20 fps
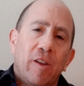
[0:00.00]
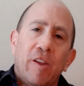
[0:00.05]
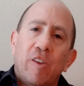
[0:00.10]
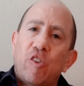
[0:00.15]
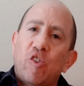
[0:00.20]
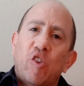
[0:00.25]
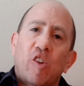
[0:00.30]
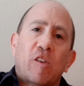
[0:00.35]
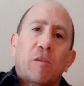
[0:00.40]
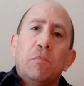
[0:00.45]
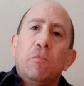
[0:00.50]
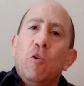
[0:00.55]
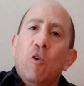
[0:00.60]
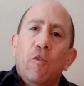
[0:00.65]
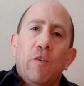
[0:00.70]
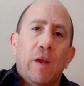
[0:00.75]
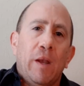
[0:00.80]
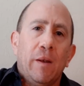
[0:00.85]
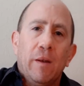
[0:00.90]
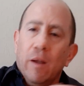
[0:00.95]
It's just
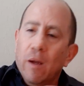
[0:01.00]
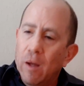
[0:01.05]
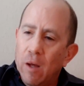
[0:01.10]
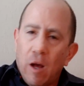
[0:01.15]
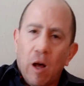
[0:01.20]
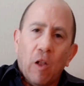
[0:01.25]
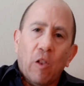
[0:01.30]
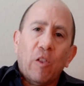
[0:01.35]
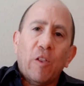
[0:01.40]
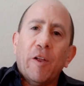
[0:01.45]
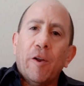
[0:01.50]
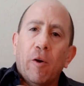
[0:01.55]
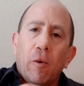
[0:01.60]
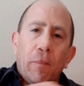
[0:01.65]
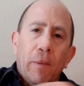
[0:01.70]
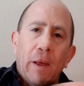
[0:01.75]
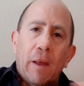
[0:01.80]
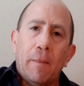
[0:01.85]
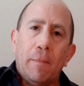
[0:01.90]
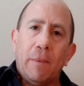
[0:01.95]
moving a little
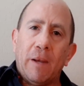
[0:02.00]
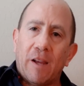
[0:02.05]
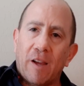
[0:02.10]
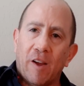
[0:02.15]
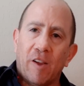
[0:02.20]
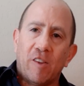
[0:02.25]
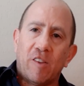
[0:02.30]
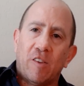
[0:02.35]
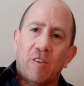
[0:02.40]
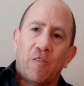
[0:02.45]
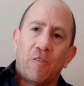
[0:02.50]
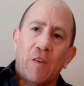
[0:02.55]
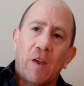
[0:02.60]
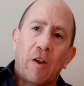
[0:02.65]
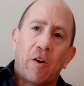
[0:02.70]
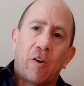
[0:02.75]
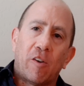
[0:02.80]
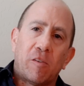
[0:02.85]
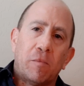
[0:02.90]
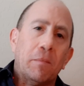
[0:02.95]
bit because the
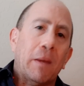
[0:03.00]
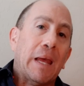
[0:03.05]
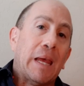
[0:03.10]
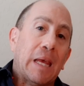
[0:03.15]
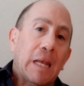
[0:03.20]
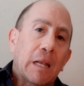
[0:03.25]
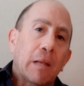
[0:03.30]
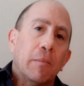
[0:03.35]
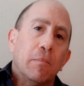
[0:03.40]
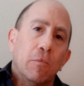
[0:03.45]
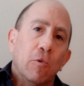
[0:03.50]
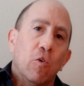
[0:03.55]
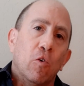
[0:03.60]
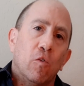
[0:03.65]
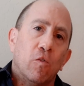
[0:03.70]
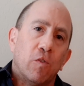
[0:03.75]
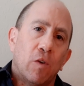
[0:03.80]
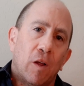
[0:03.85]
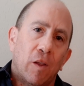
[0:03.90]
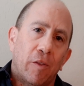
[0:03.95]
finger is making it
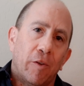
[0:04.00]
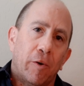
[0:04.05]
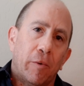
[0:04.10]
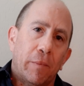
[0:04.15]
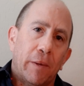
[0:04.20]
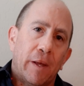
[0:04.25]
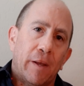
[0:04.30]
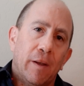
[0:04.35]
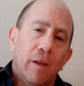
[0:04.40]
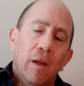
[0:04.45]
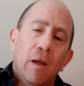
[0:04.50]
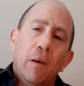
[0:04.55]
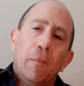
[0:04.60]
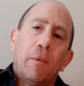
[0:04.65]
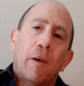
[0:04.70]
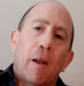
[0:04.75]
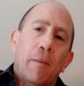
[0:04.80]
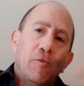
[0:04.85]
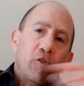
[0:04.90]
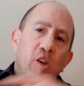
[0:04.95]
move a little bit,
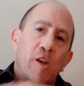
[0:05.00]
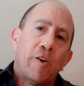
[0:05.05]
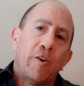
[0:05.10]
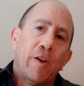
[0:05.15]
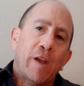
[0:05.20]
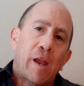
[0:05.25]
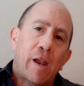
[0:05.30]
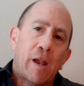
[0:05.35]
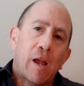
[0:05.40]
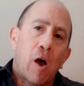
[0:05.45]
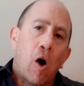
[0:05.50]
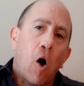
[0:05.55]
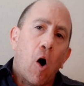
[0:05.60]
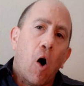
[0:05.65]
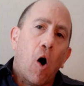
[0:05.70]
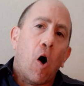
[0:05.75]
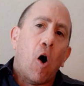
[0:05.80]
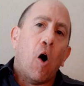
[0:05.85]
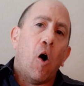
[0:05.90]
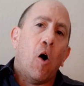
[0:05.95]
but I'm generating
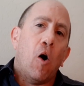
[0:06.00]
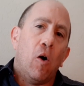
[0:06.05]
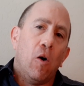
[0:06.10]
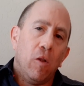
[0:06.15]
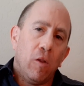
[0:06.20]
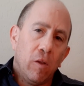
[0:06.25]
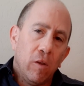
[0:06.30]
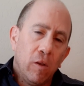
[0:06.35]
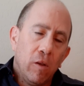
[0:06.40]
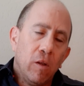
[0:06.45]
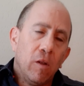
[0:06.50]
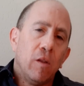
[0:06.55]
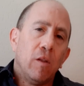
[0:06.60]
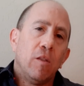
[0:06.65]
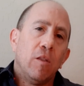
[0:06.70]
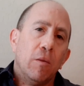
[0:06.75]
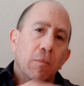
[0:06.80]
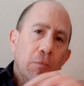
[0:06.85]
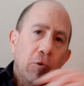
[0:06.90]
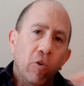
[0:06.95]
all
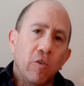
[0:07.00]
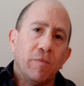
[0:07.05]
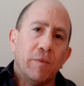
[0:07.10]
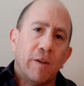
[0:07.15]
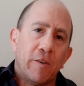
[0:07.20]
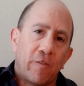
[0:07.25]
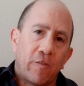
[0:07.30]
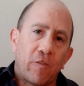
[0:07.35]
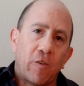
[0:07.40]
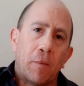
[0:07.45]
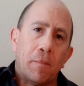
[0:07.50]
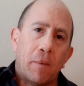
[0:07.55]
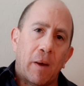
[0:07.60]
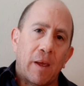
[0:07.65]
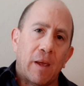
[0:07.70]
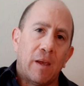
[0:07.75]
the movement from my